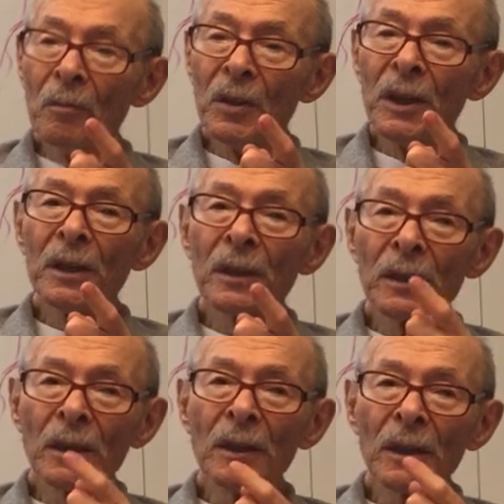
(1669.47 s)
me and
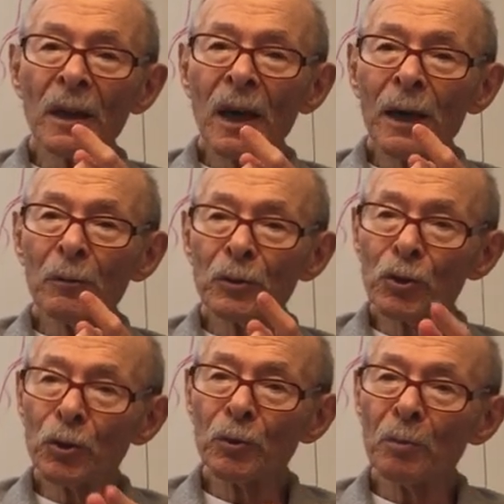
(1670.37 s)
another guy were
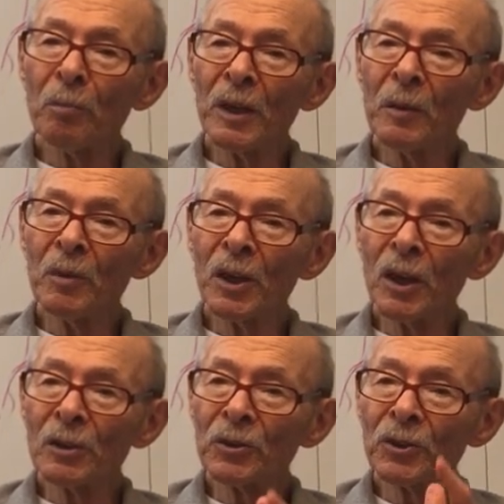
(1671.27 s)
shooting B B
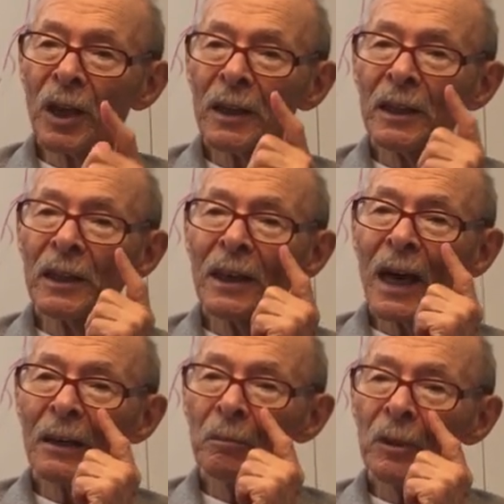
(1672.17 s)
guns, and he
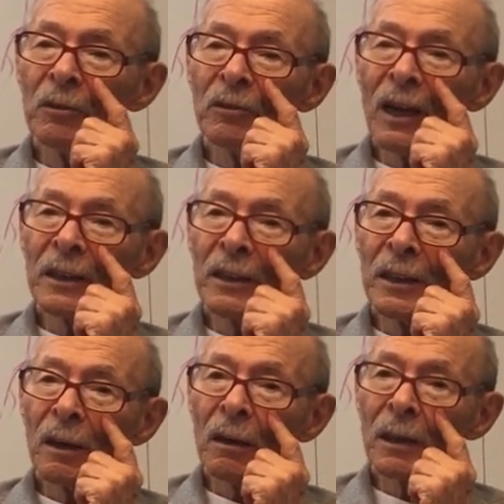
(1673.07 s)
got me right in
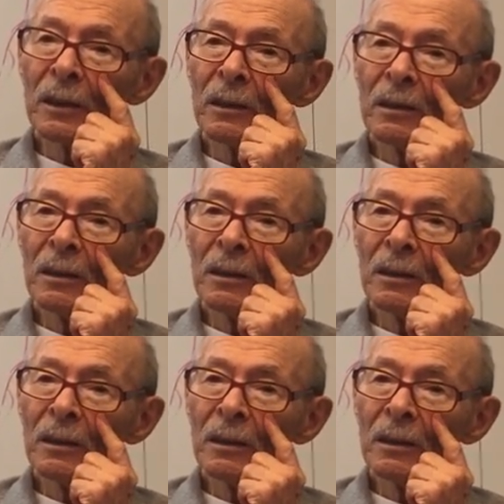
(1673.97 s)
the eye.